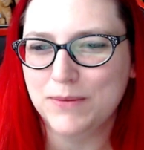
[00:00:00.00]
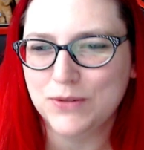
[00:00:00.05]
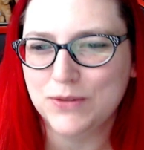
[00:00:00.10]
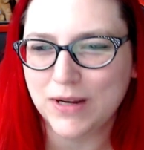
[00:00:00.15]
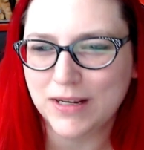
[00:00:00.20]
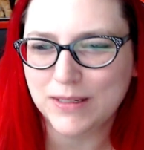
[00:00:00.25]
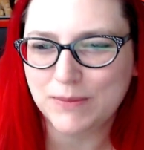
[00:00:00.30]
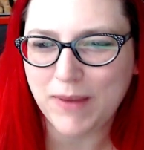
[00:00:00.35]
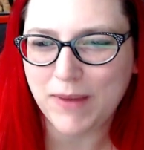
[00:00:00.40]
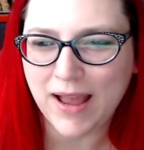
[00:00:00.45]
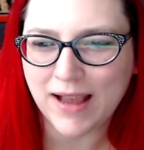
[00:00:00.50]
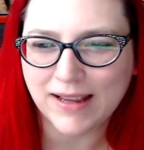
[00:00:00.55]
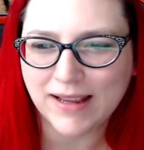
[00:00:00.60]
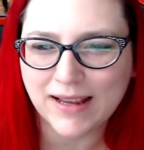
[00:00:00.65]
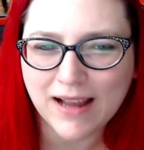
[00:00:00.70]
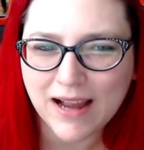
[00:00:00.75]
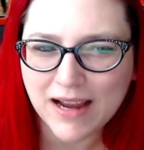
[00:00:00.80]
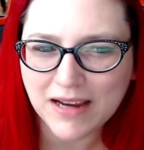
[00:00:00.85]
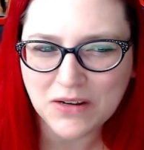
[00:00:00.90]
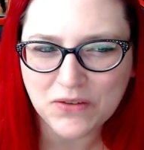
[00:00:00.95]
Strikes Back.
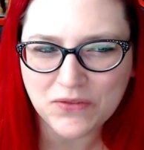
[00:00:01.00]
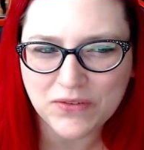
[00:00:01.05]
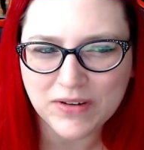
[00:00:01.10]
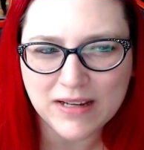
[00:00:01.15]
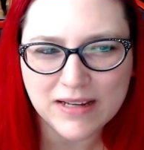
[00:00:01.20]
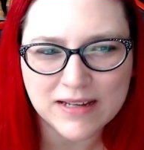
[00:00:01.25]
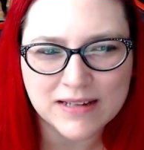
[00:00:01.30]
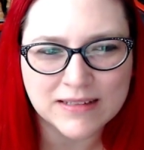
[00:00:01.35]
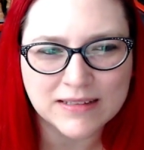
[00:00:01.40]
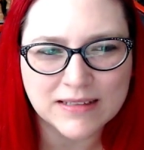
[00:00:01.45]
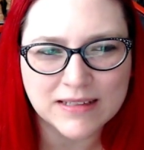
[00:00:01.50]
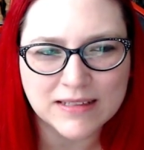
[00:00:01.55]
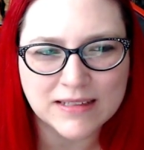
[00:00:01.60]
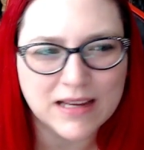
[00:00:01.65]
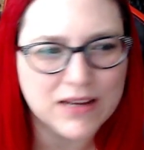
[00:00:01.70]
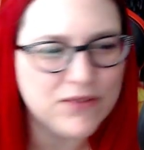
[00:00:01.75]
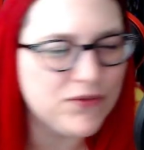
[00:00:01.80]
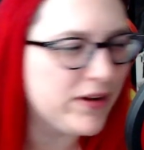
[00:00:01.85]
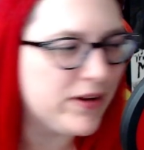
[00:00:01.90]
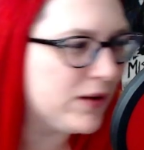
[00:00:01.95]
It kind of is. It's
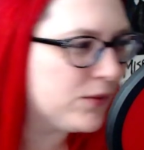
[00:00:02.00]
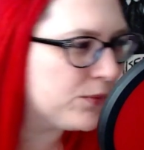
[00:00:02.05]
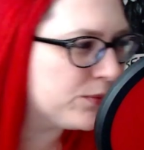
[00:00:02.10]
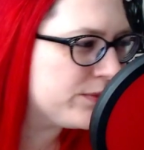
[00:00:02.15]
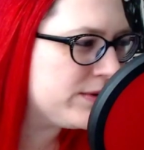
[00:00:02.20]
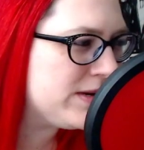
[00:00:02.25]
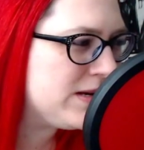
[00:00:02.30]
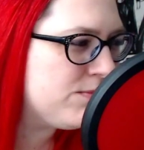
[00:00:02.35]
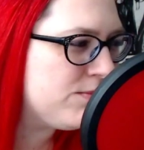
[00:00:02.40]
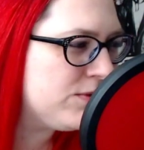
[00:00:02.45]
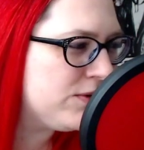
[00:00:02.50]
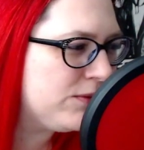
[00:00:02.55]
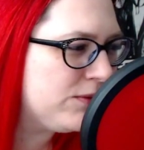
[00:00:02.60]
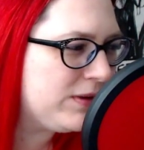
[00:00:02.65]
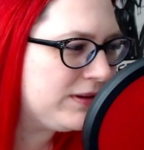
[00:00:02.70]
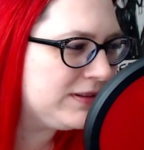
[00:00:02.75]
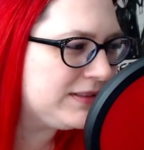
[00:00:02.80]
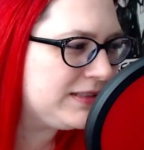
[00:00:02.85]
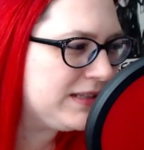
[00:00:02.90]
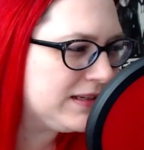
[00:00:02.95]
kind of like a reboot.
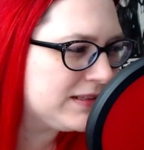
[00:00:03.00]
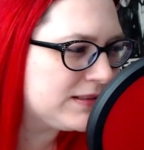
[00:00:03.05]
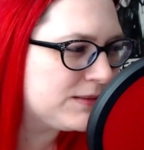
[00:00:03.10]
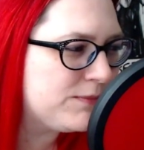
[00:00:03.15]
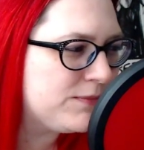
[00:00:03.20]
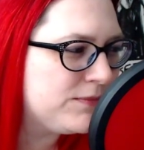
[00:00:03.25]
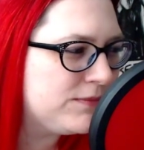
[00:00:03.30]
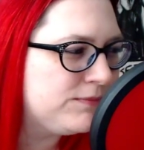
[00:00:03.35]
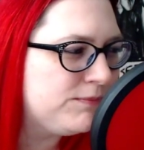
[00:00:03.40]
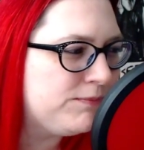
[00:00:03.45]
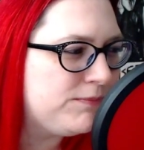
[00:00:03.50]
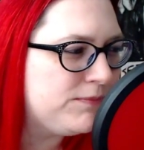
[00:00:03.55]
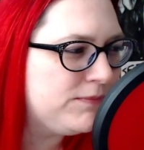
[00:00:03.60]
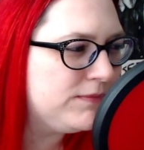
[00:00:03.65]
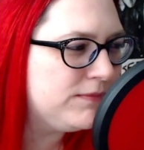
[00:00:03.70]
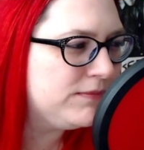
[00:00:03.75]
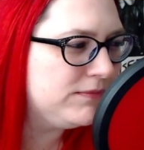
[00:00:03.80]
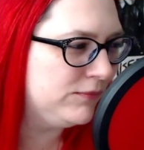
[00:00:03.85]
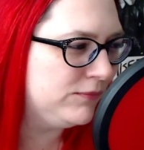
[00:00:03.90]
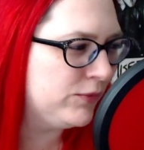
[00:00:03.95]
Well, it says
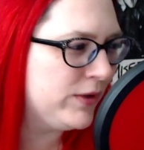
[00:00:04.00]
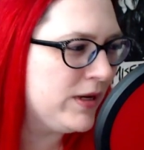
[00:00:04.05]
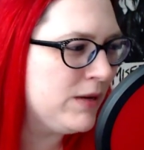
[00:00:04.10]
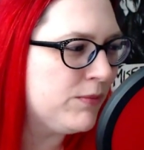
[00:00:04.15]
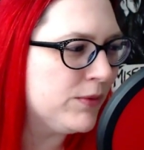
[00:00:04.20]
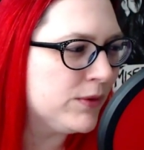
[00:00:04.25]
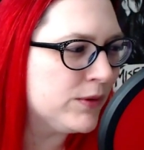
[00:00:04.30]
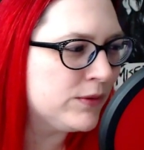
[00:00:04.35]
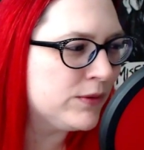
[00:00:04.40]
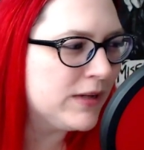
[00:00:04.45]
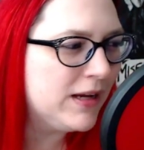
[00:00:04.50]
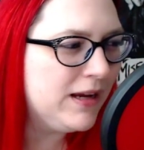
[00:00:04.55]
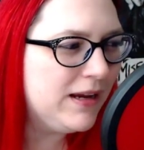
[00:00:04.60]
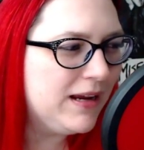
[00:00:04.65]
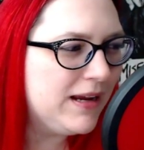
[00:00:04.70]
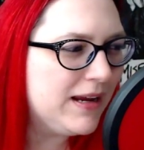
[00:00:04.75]
reboot.